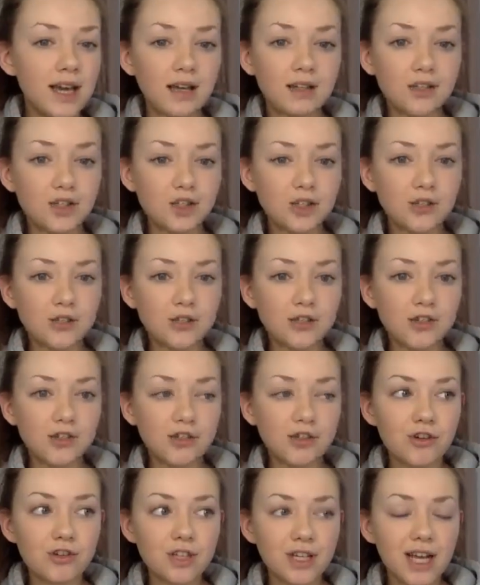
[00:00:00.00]
just
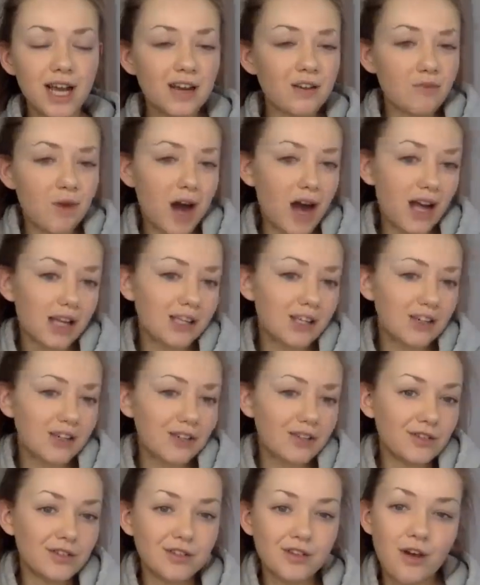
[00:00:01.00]
those are kind of what I
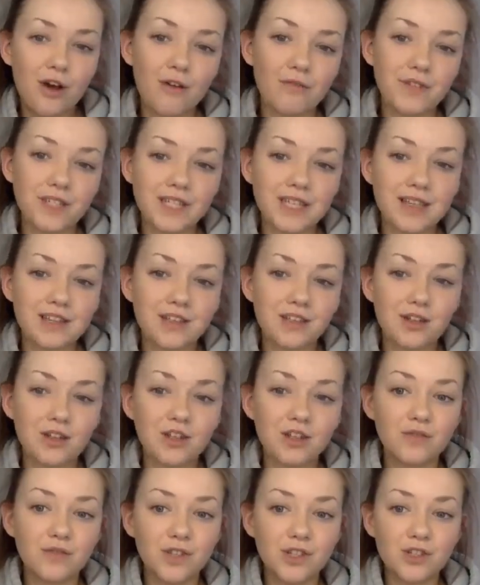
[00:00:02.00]
use. Obviously, there's
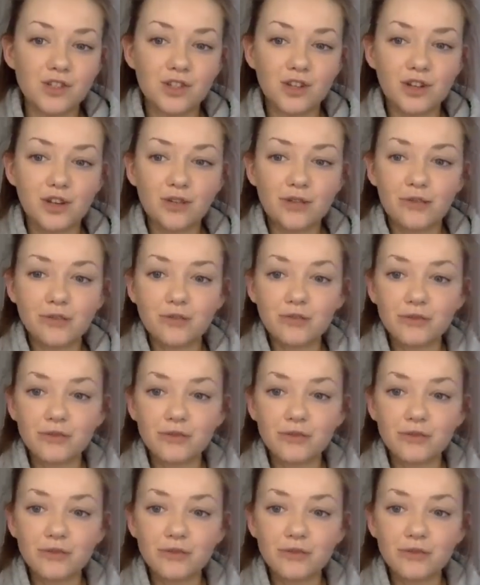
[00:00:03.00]
loads of other stuff.